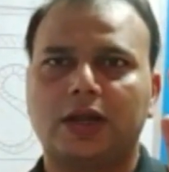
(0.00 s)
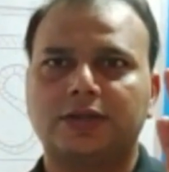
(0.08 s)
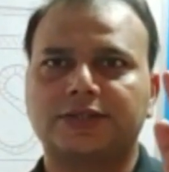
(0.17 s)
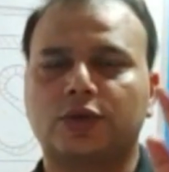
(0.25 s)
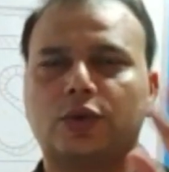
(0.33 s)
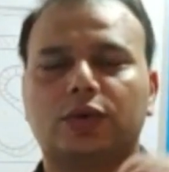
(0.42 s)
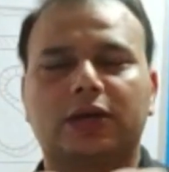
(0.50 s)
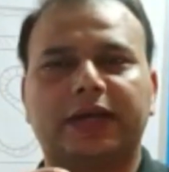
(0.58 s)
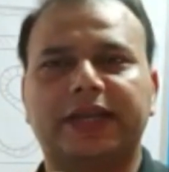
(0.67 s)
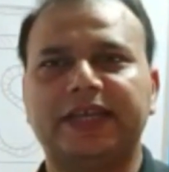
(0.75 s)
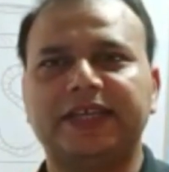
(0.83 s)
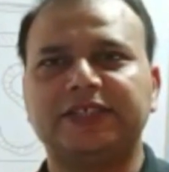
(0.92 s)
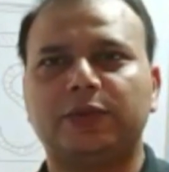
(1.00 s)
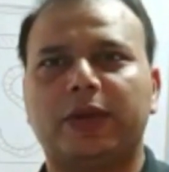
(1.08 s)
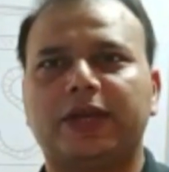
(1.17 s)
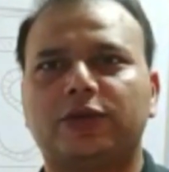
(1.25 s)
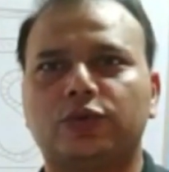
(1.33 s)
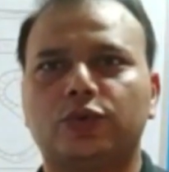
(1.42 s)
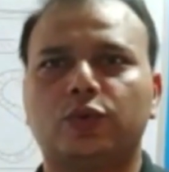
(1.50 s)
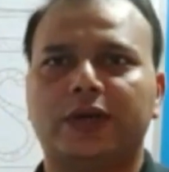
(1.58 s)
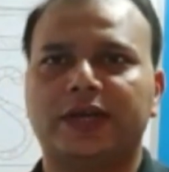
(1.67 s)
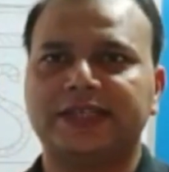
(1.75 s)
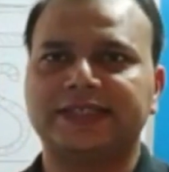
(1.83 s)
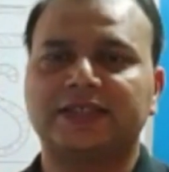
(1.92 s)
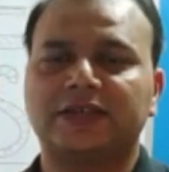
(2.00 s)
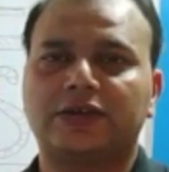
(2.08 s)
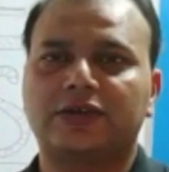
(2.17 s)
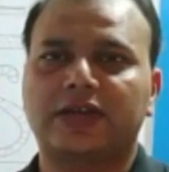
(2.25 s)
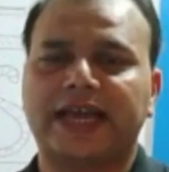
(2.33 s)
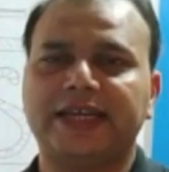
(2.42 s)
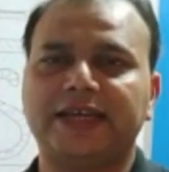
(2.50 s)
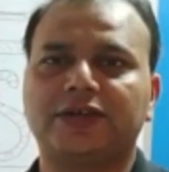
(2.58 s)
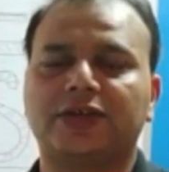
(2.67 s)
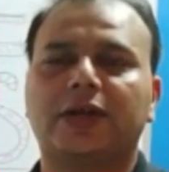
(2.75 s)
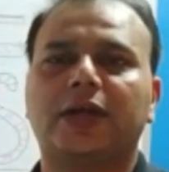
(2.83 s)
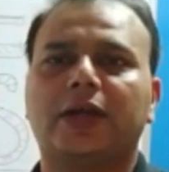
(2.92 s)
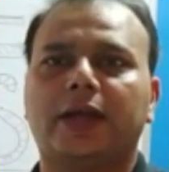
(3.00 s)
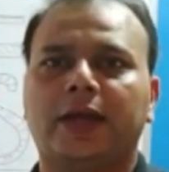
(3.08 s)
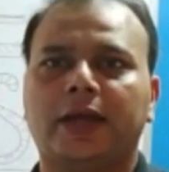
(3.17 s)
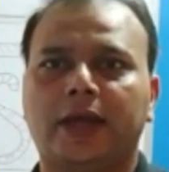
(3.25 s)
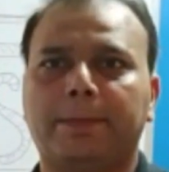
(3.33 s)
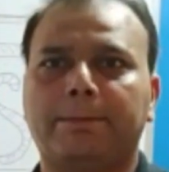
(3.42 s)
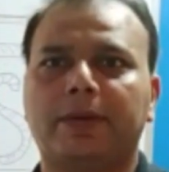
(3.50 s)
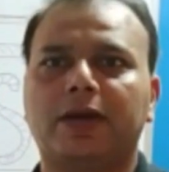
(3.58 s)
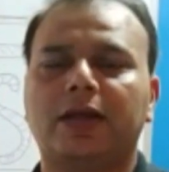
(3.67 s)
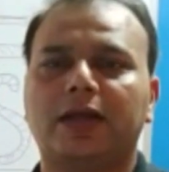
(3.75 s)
so an easy way to do is the right hip